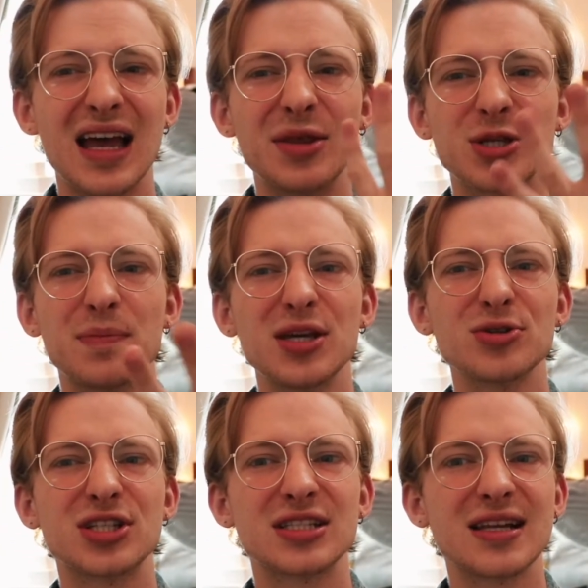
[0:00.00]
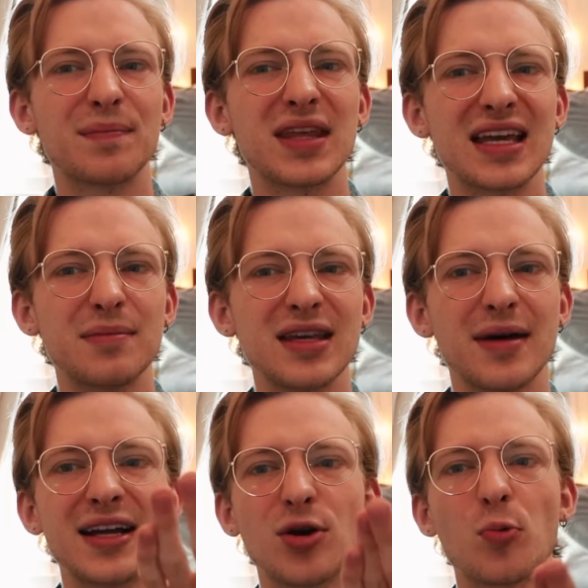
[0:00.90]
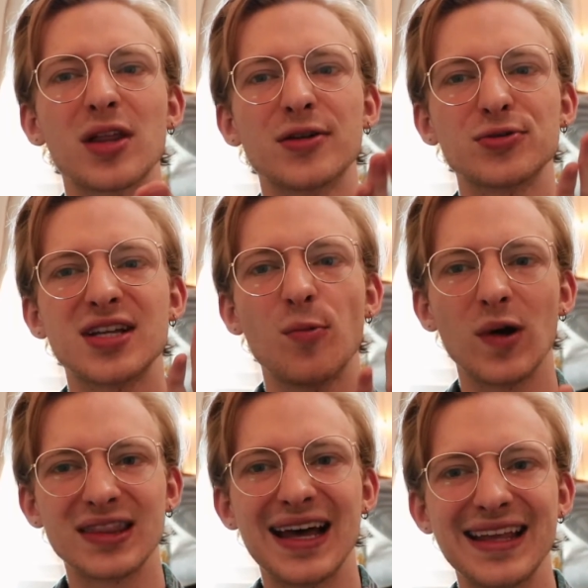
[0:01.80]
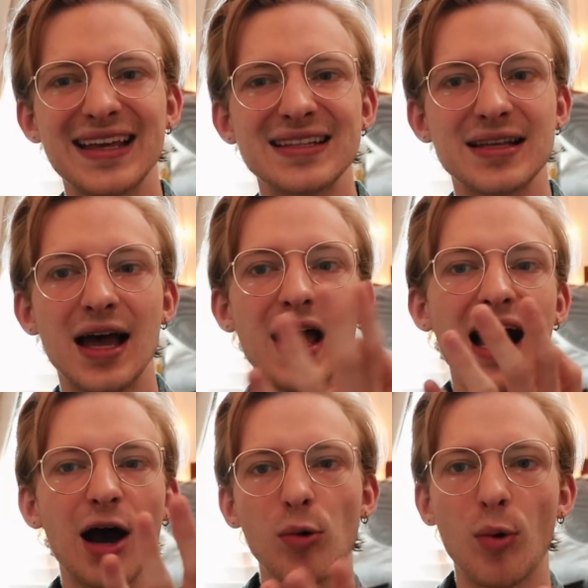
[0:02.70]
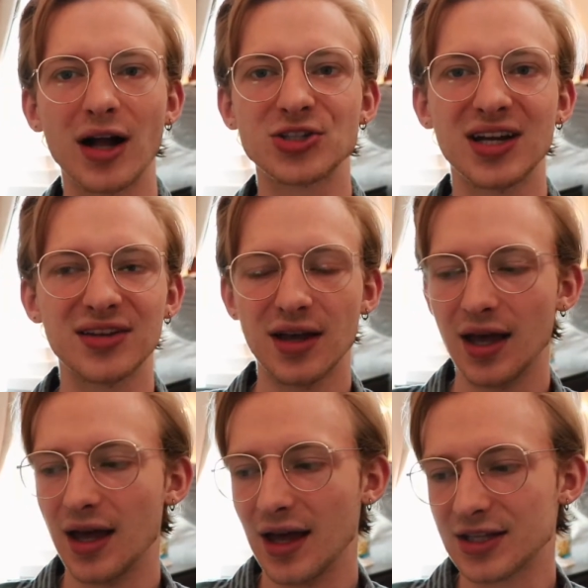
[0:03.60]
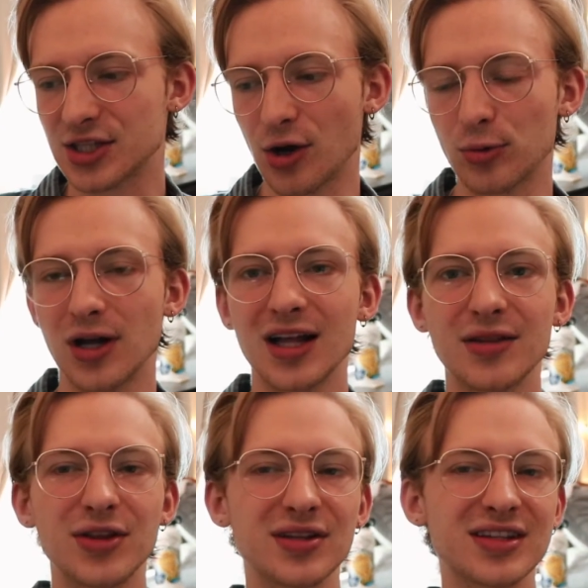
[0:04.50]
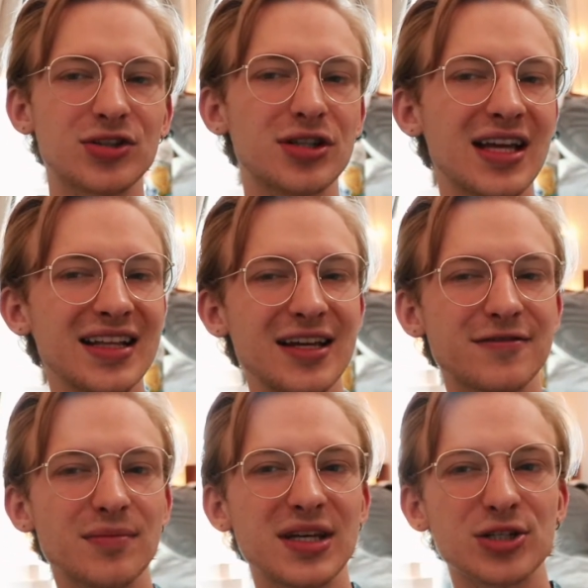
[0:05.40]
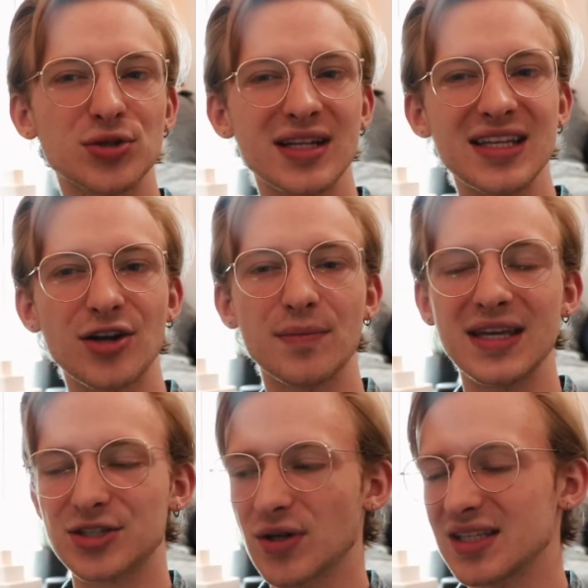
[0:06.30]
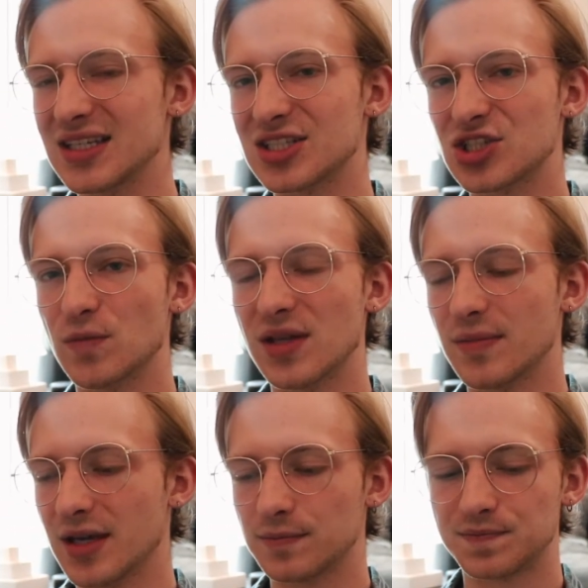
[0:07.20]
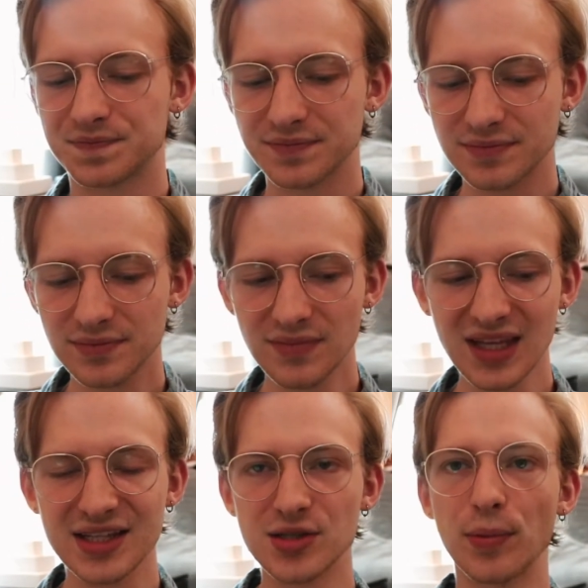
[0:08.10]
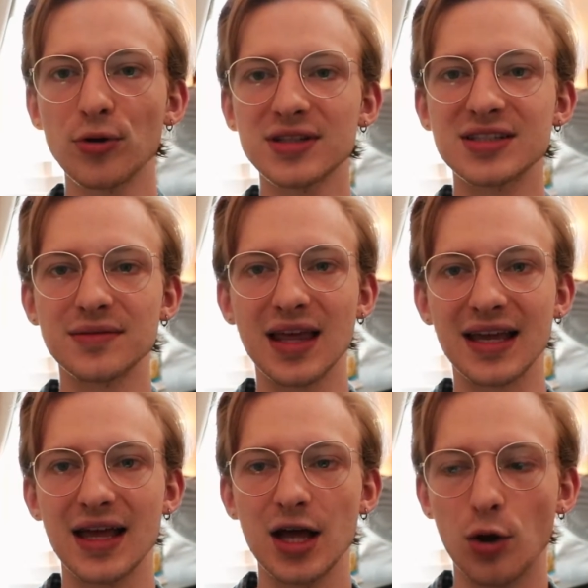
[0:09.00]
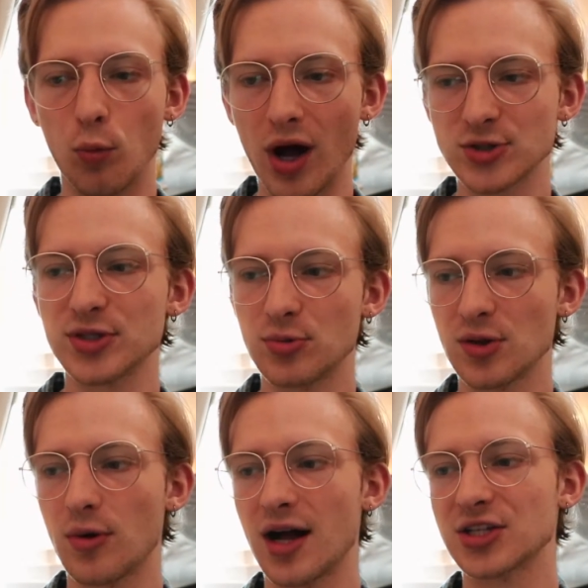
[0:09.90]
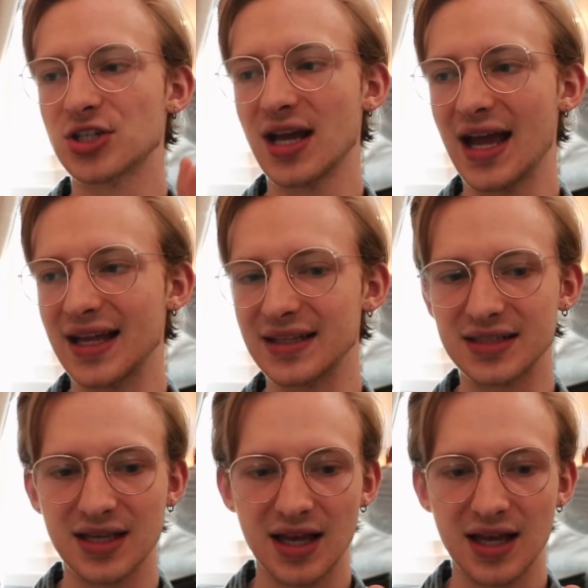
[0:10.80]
appeals to something in me, but I don't really understand what that is. I will watch it. So the idea of something trending or being trendy is stupid to me. It's important to like watch what you want to watch and